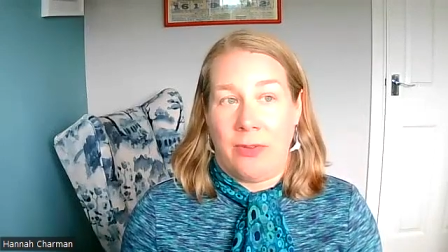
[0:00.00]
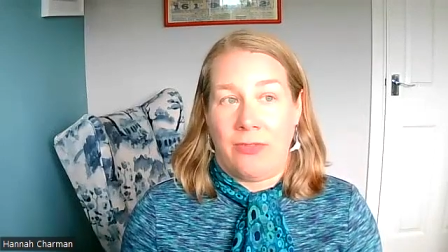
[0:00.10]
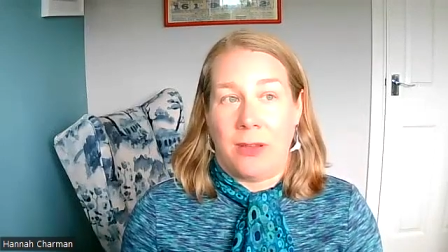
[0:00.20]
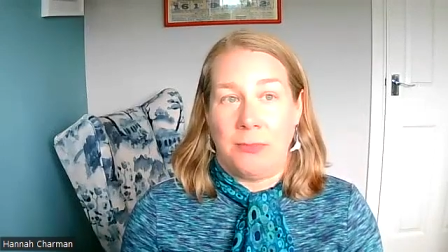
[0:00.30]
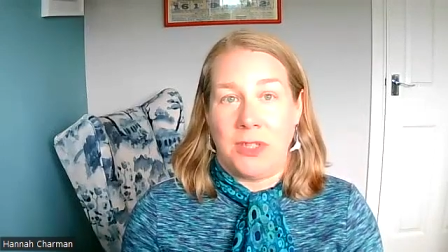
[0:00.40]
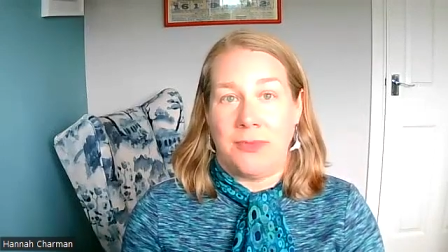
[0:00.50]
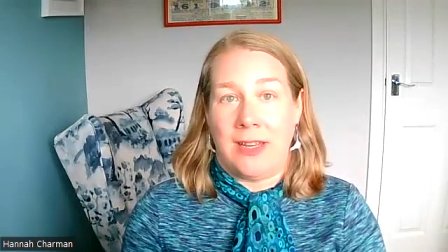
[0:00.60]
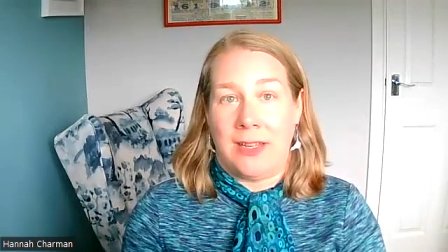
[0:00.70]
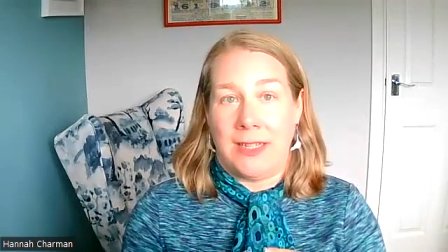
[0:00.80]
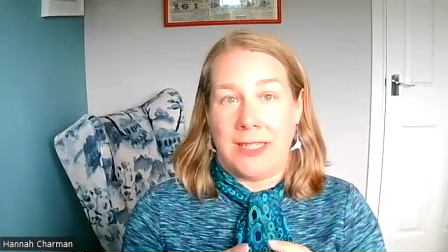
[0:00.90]
We've come to
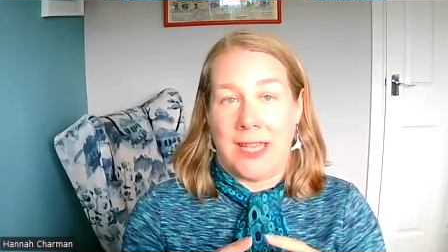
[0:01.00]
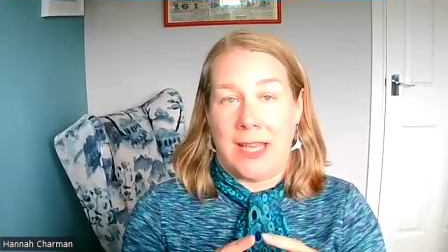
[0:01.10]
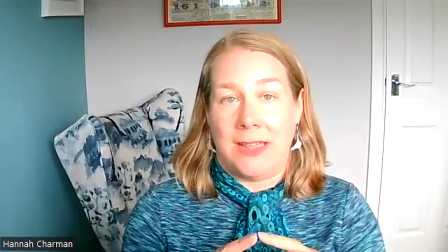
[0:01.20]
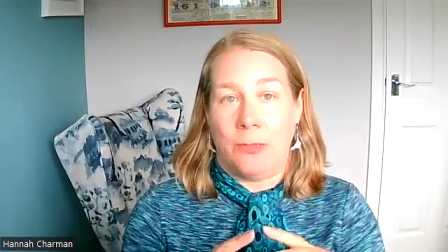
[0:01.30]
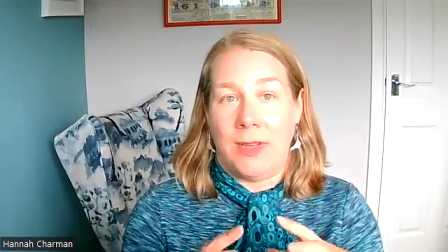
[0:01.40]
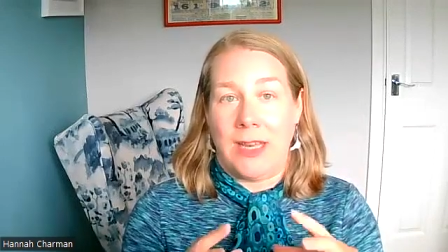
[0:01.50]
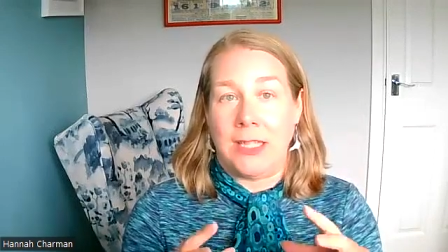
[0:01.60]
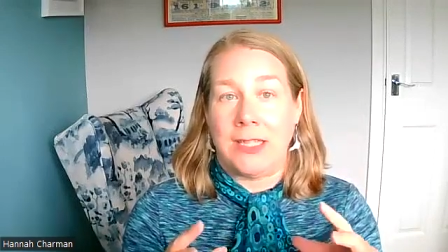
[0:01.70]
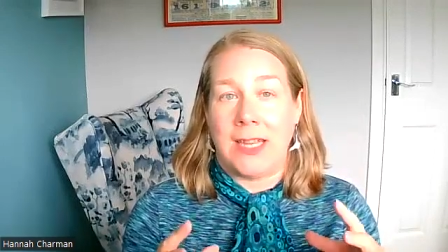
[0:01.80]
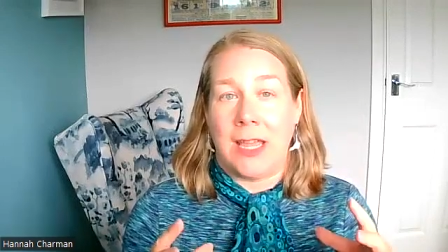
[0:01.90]
realize that we
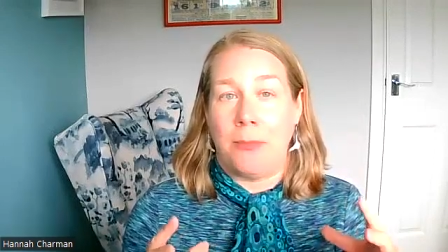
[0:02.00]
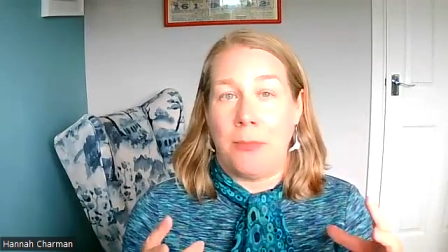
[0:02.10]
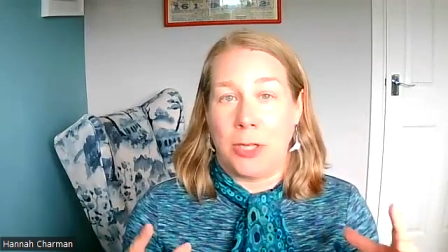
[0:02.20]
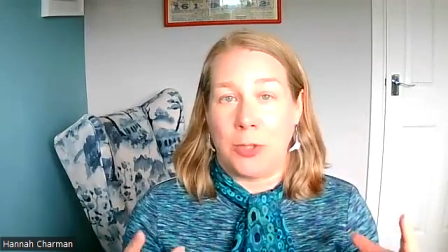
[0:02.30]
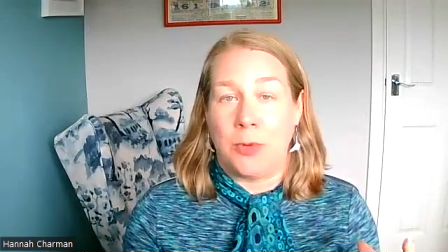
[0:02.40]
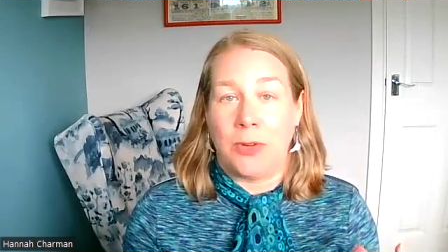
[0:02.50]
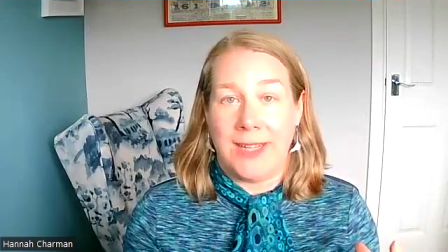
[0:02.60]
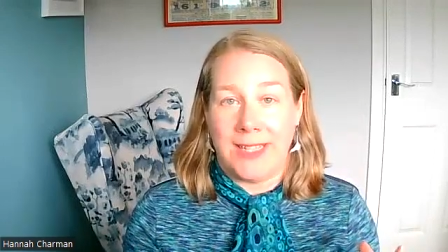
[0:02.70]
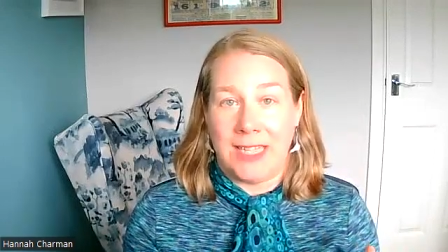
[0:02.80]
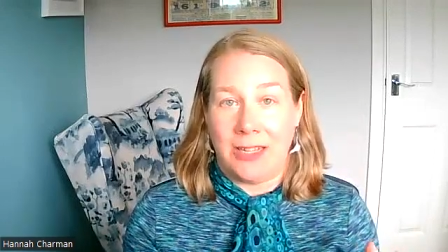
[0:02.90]
need to take a much more
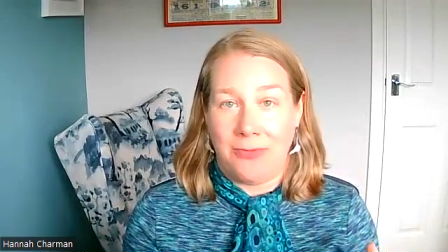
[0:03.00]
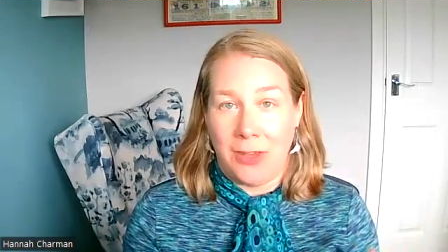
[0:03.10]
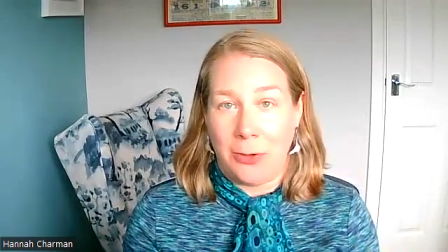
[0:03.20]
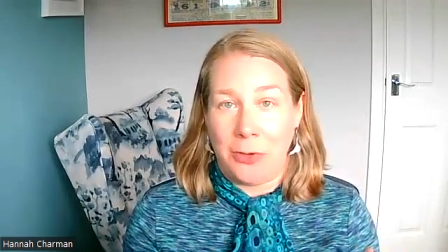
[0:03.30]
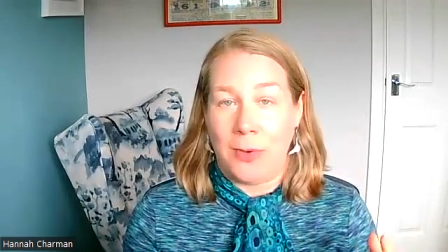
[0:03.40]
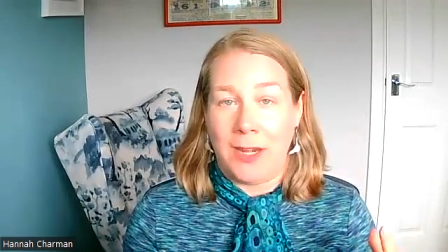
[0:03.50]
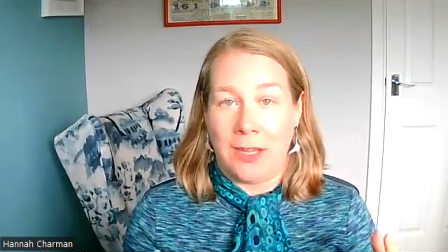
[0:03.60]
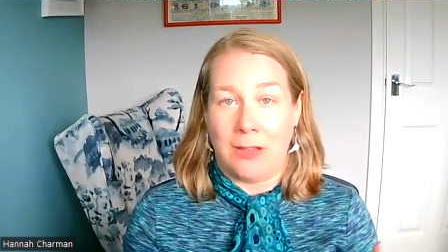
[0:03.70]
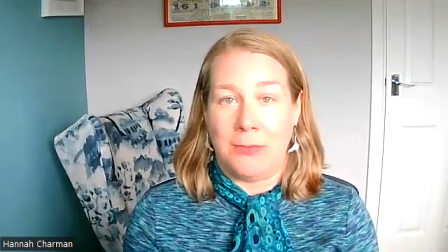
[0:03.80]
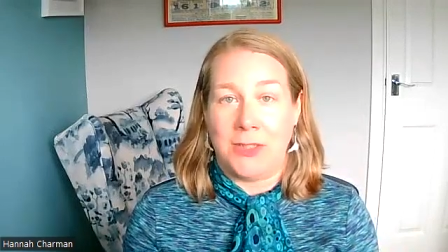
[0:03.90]
holistic view when
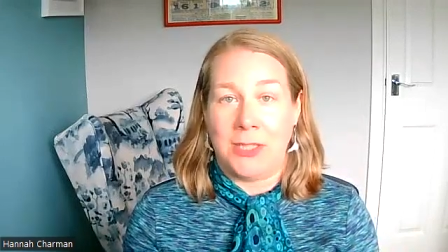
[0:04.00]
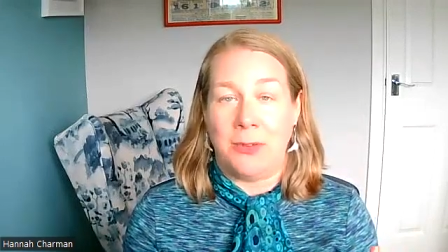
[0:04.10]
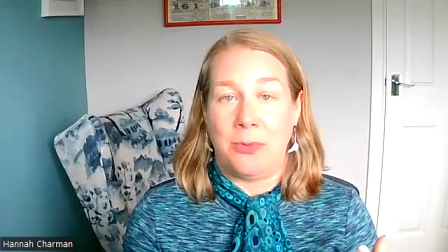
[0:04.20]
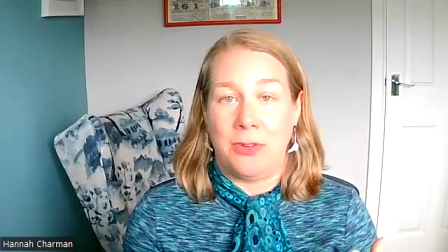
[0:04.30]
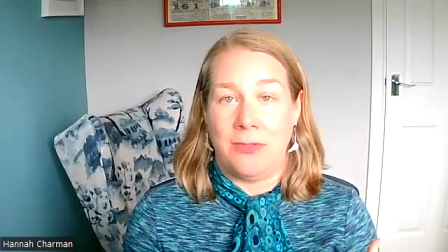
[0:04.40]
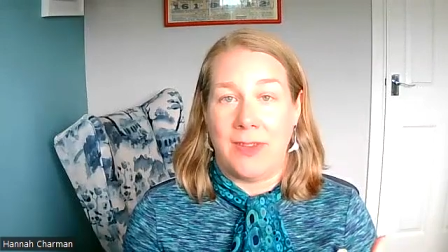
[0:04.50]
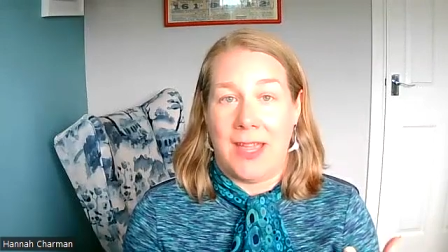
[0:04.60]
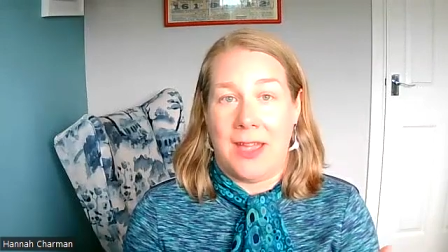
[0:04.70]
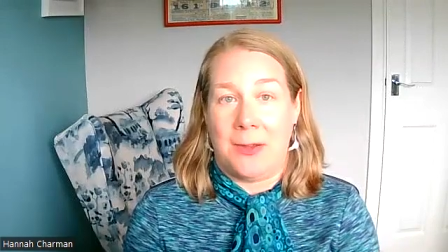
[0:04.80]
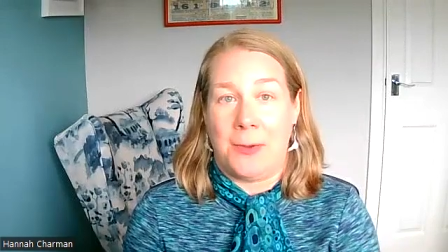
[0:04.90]
it comes to
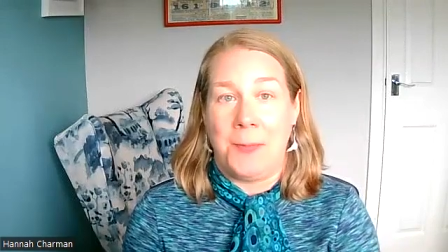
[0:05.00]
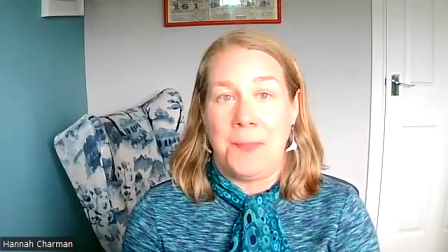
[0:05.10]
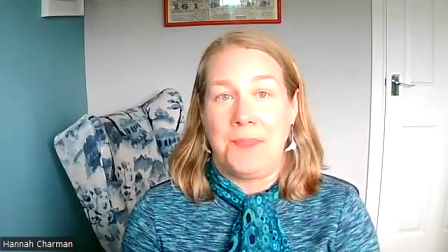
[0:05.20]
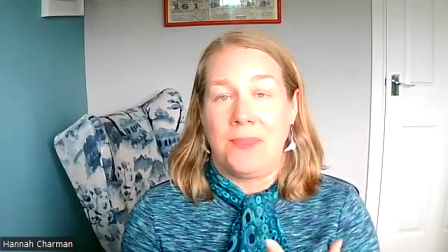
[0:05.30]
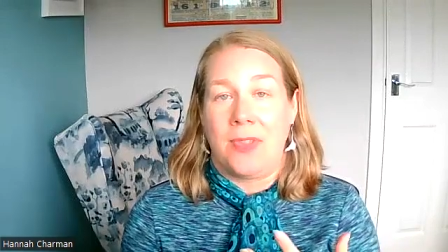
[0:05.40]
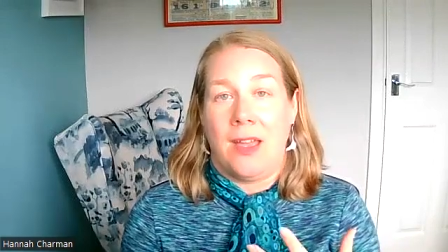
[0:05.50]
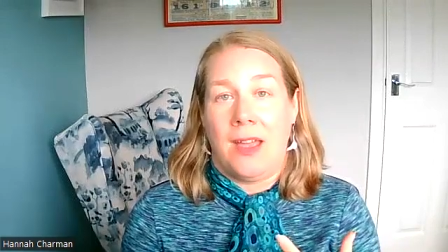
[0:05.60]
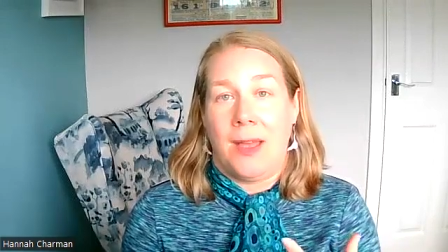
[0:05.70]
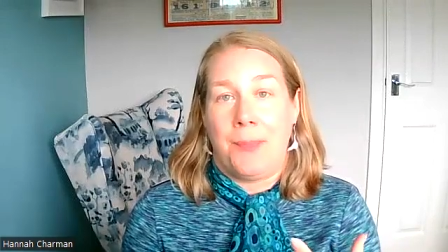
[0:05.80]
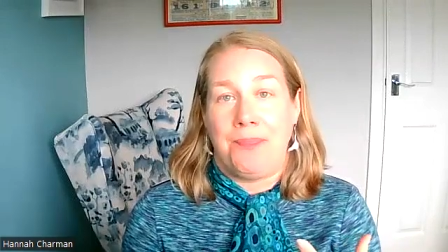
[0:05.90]
improving our
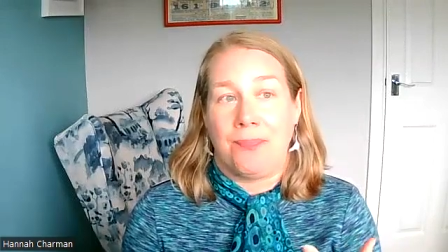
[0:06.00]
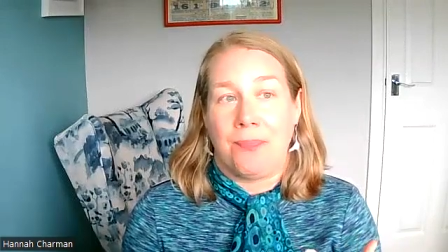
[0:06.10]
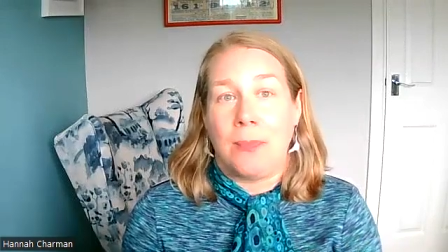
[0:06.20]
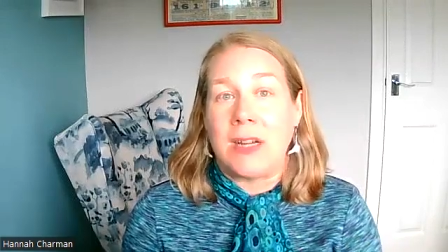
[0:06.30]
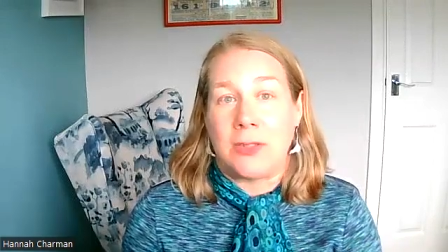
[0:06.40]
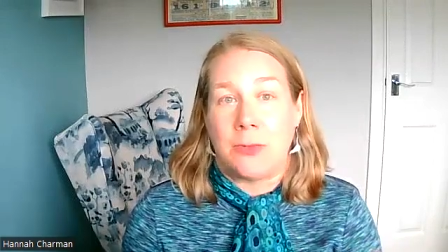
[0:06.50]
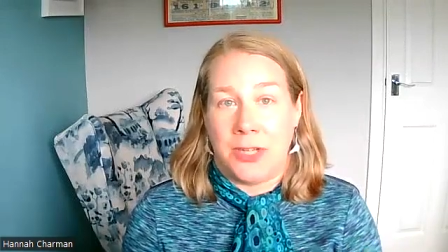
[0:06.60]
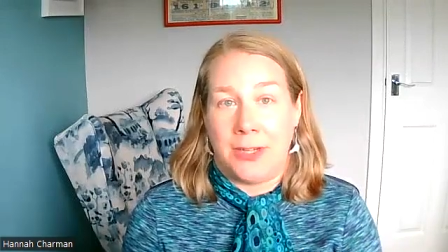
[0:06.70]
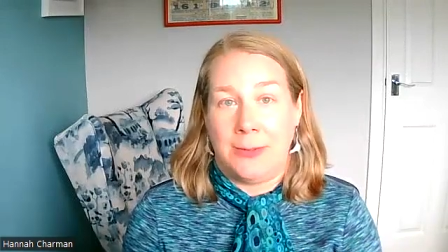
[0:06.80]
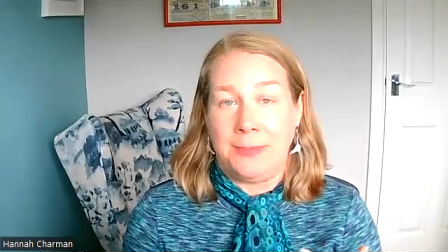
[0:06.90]
muscle
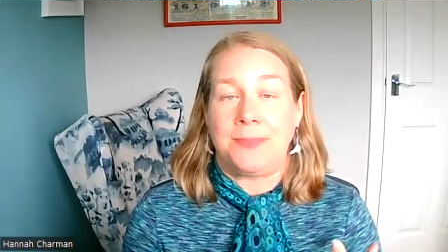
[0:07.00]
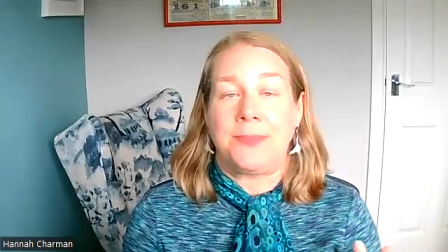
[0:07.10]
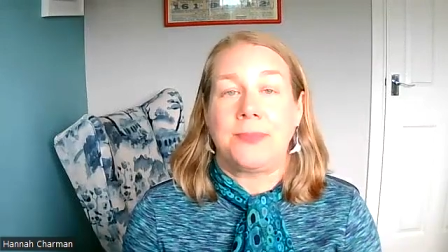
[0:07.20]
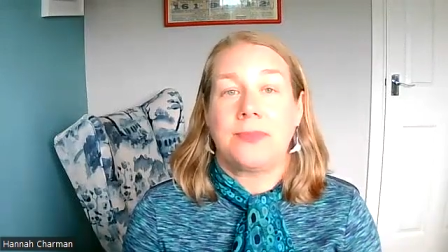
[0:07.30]
tone